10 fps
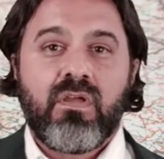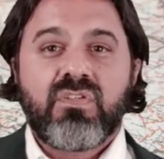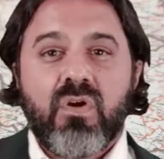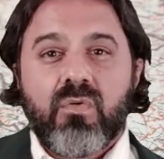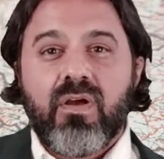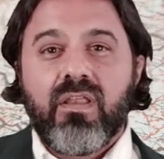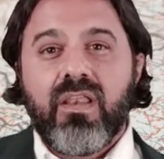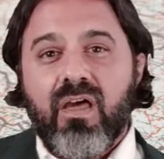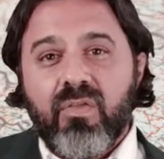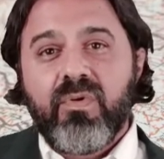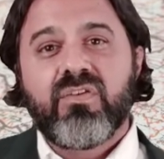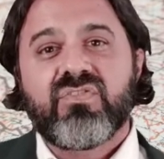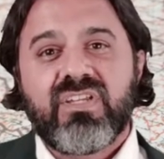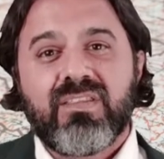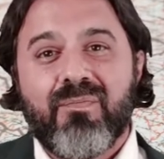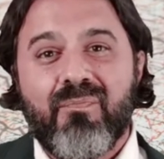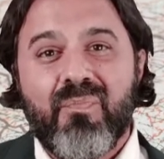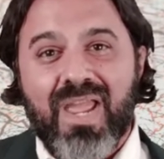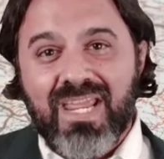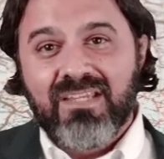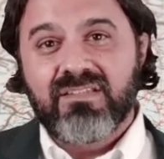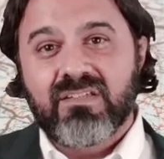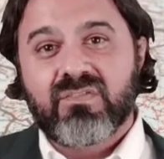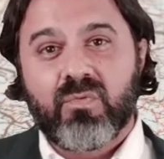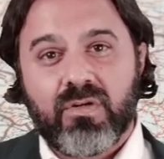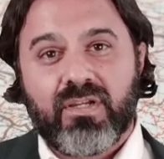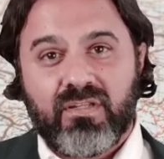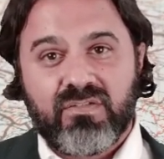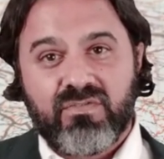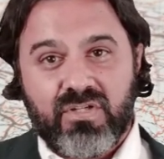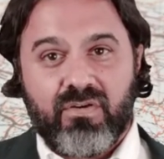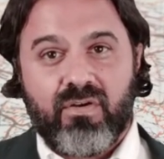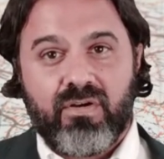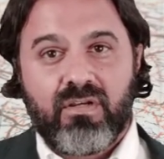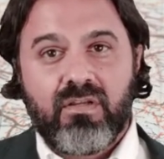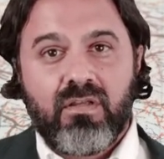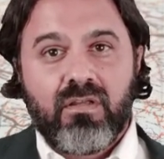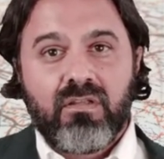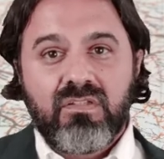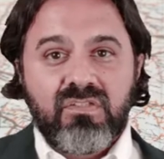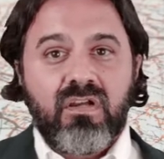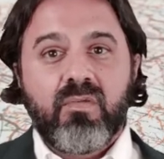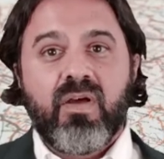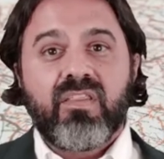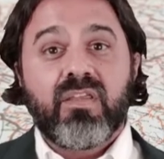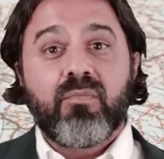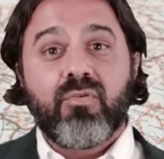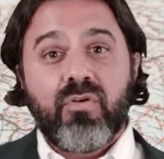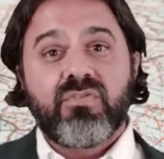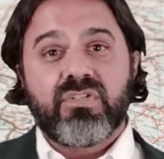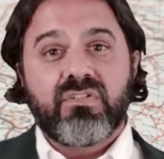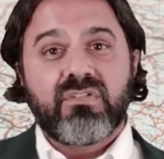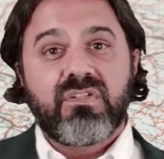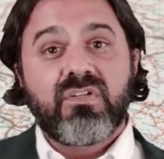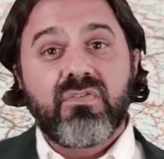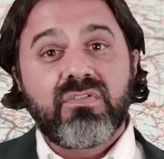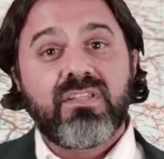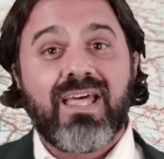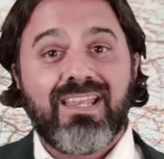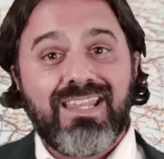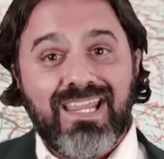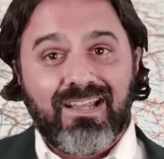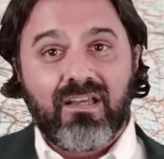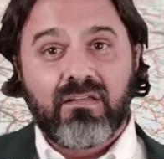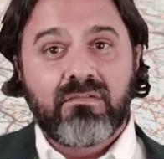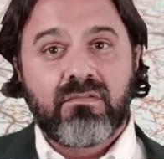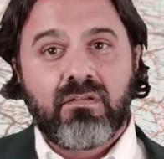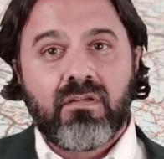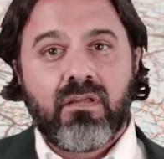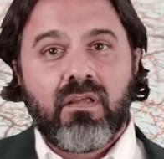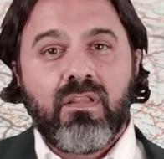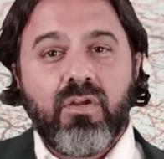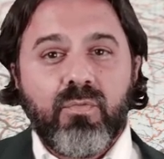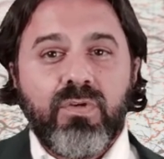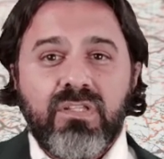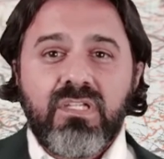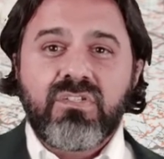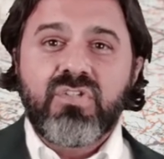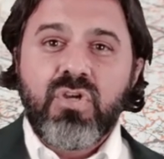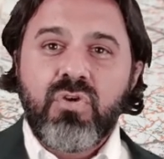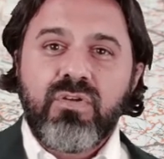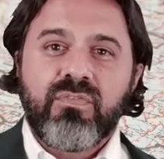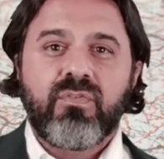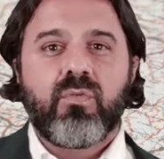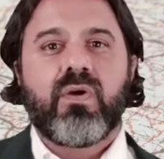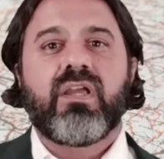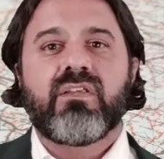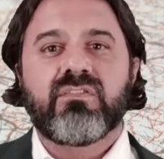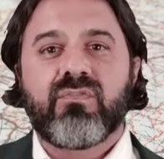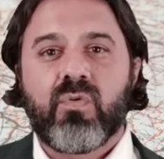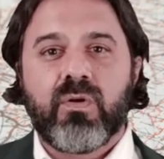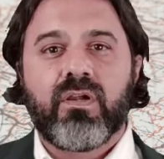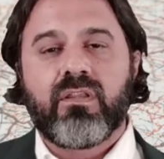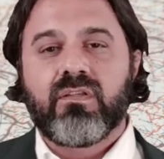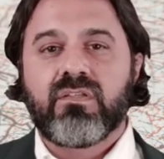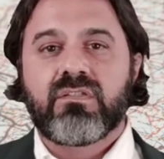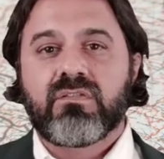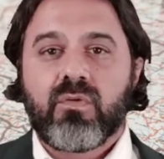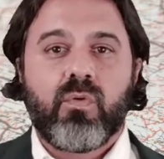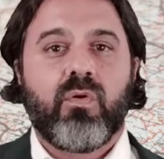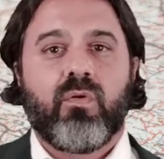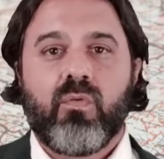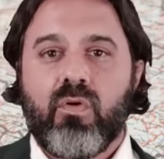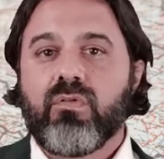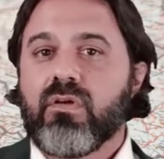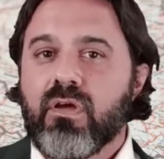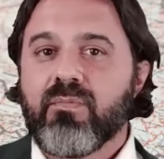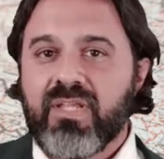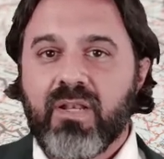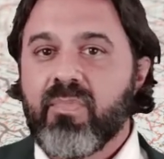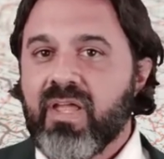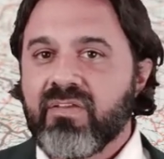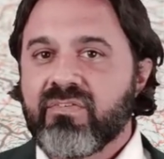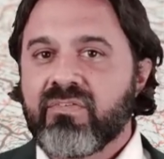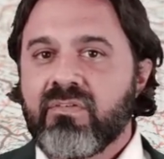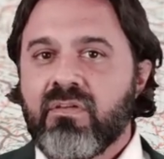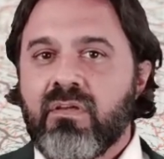So now that we understand the basics workings of geocoding, let's talk about the approaches to using that data. There are really two different ways of querying this quote-unquote lookup database.